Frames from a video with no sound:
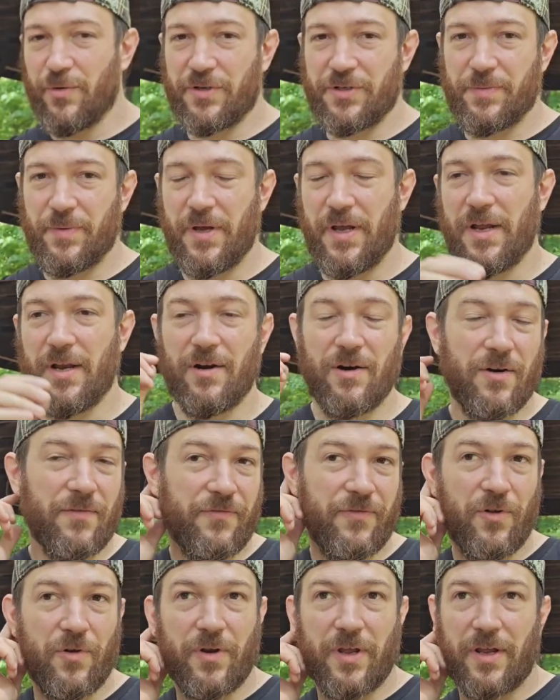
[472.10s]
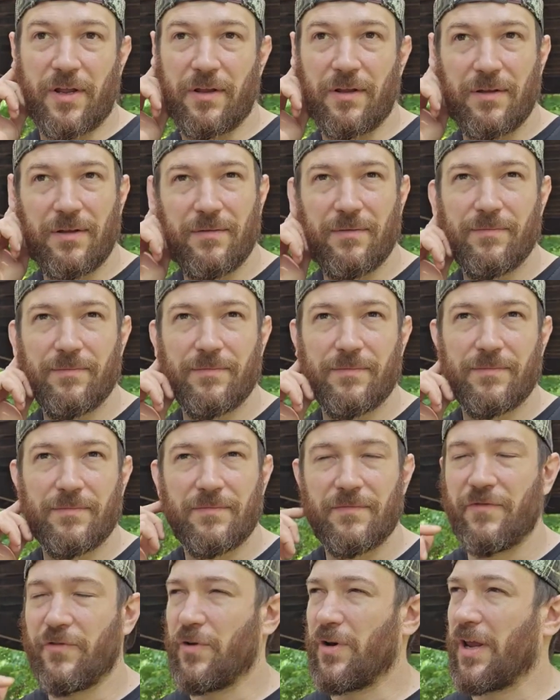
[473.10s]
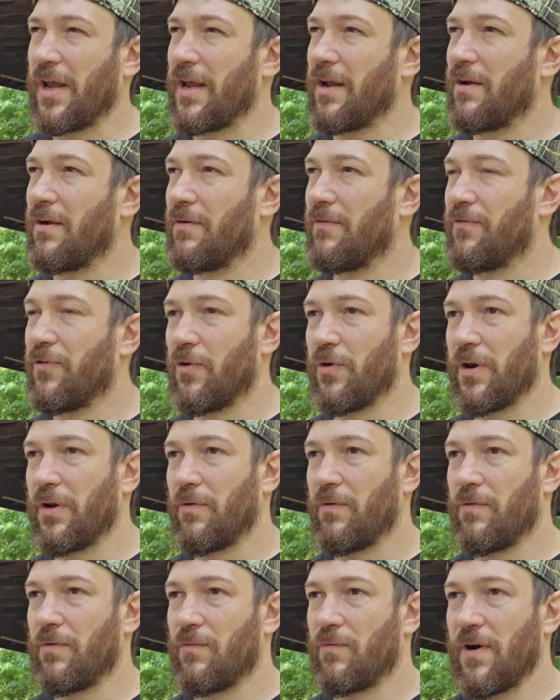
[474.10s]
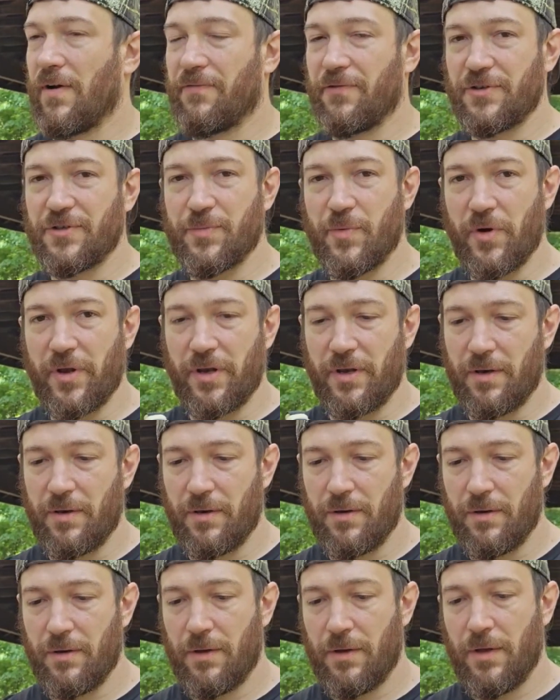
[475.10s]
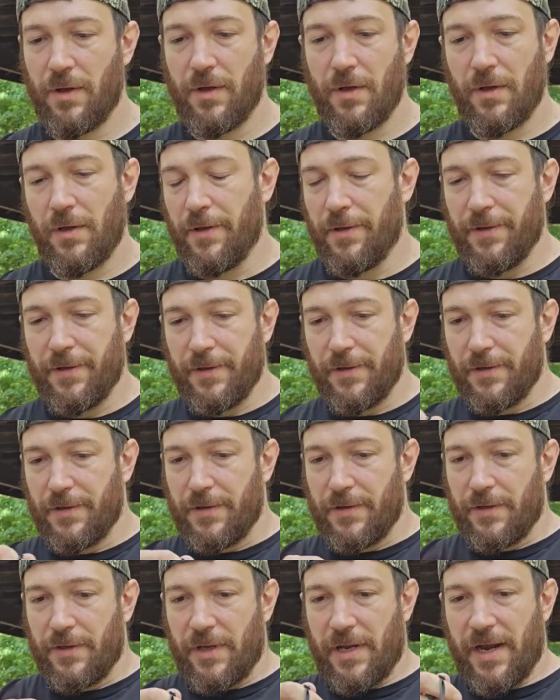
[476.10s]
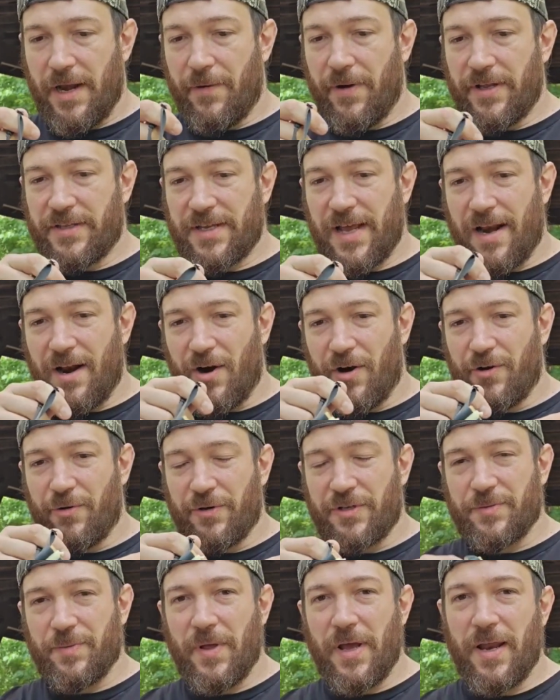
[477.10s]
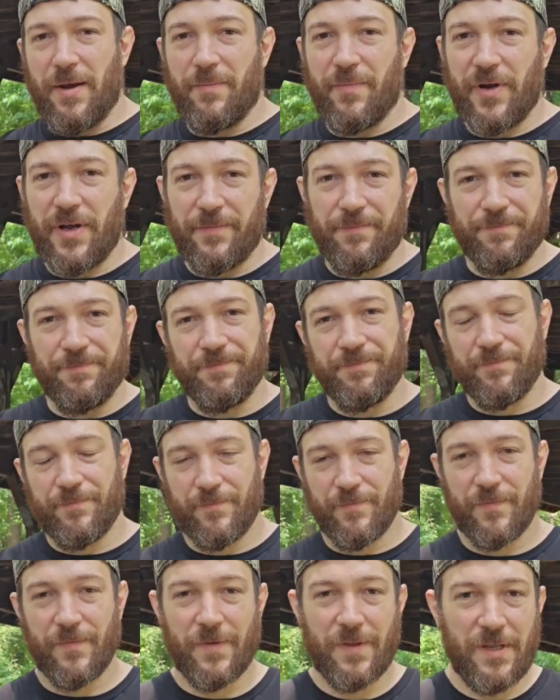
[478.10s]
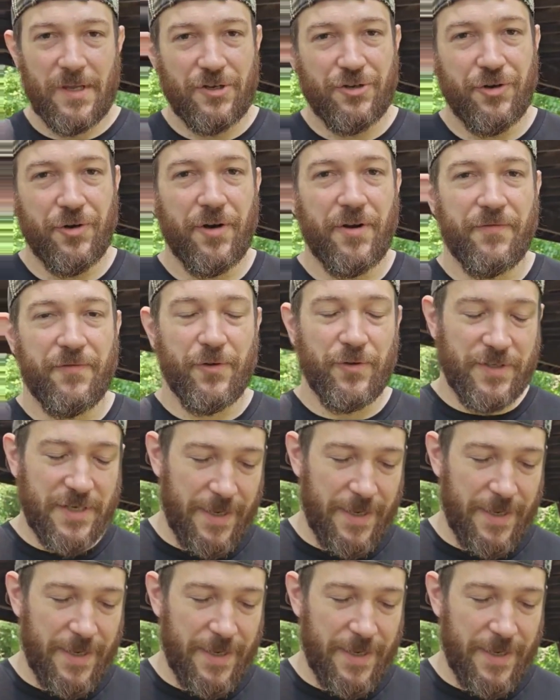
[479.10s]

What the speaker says: to explain, or a floating anchor, floating reference point. Anyway, it's kind of hard to explain, but you shoot it a few